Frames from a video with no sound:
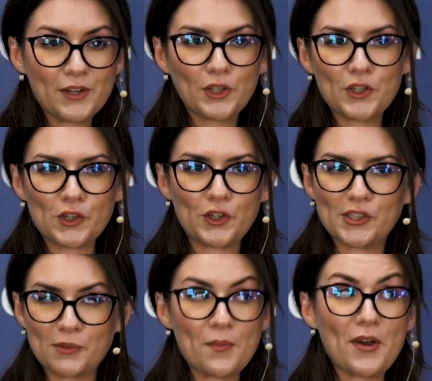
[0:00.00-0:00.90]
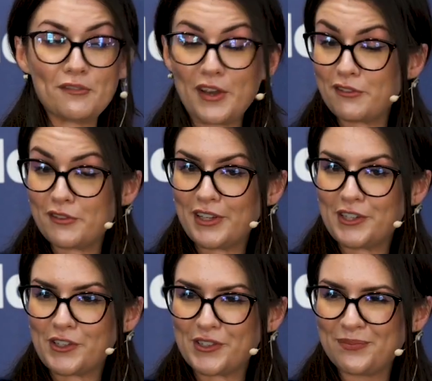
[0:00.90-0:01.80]
then I'm going to show you some of my favorite
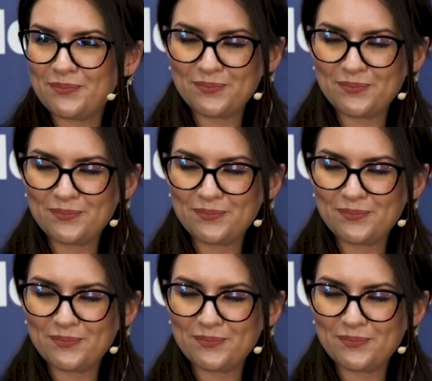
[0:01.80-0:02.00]
features.